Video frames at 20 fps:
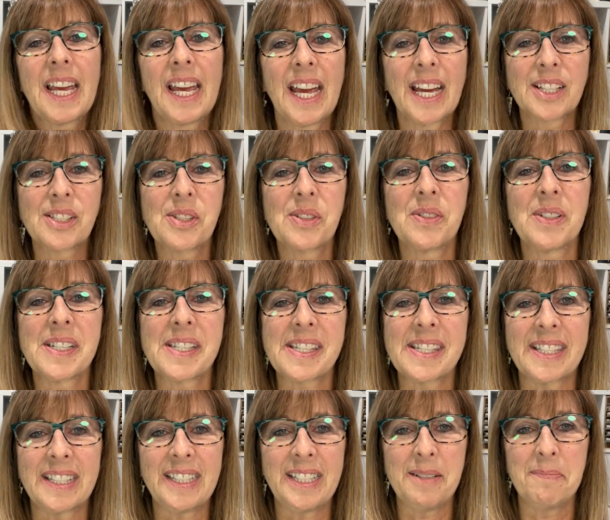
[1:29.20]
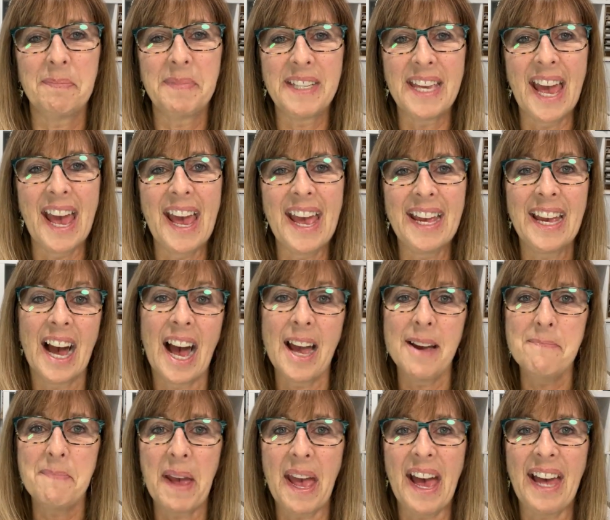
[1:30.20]
extra sleep. Yay! Hi,
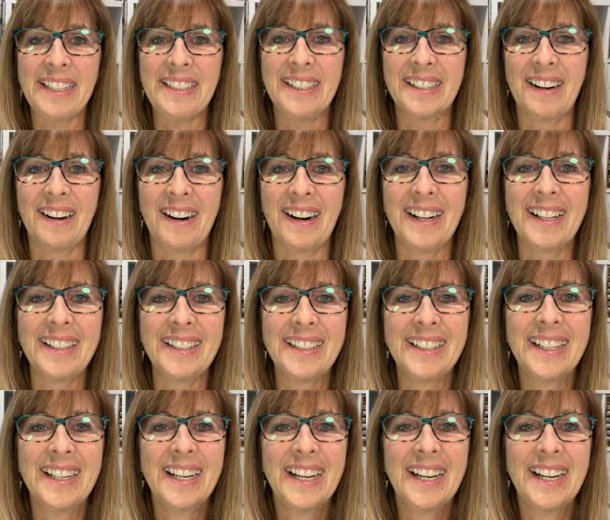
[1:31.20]
Patty Hall.